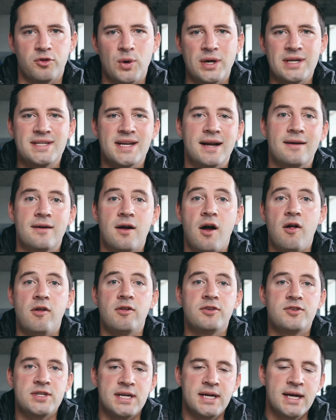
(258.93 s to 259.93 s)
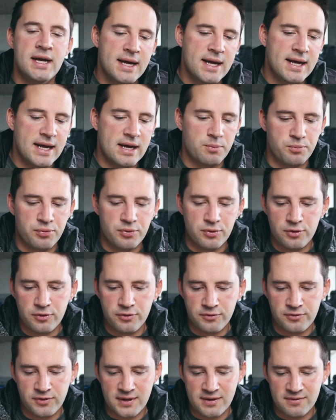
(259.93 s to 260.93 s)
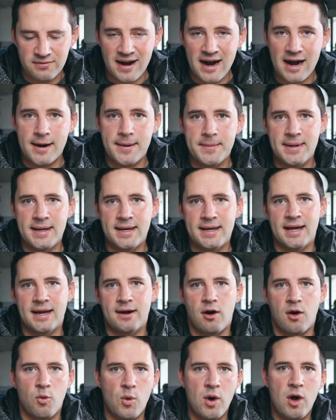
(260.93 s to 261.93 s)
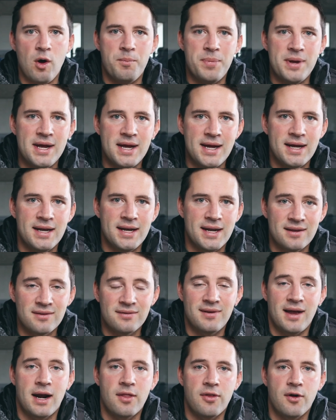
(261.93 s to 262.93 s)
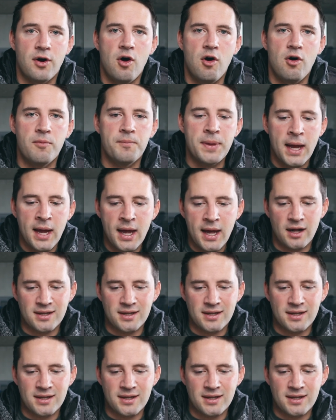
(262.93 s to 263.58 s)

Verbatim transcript: the way technology improves the environment and our well-being inside of the home.